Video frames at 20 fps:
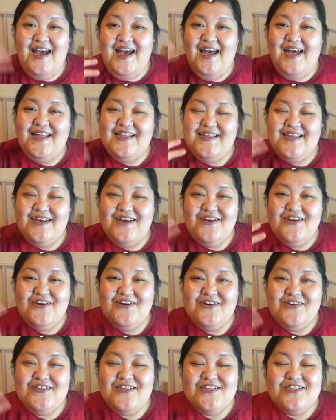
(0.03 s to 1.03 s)

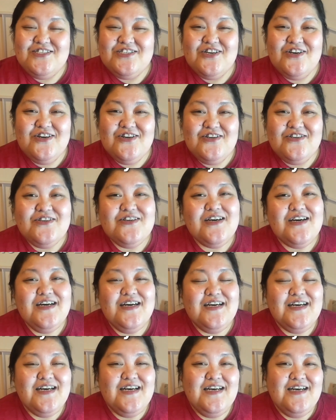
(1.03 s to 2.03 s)
Hello, Nyojong.
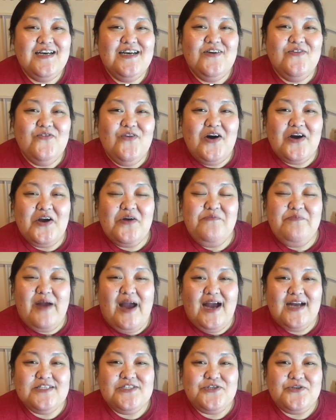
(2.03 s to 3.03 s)
Welcome
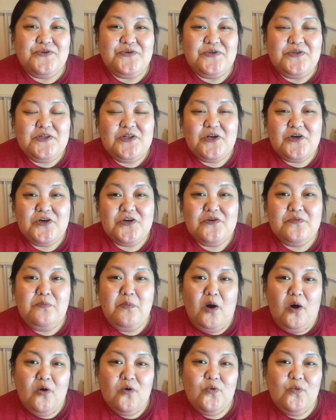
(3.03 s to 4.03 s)
back to Learn
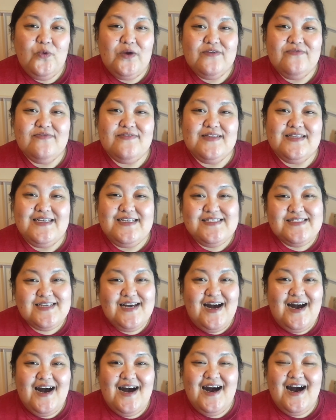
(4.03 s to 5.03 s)
Hmong with
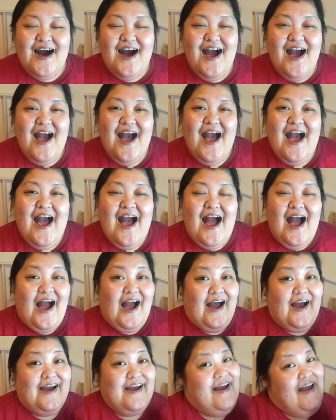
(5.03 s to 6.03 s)
Lisa.
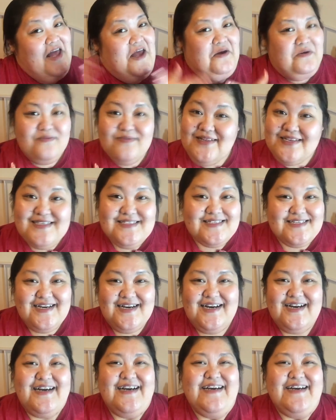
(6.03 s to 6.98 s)
I am Lisa.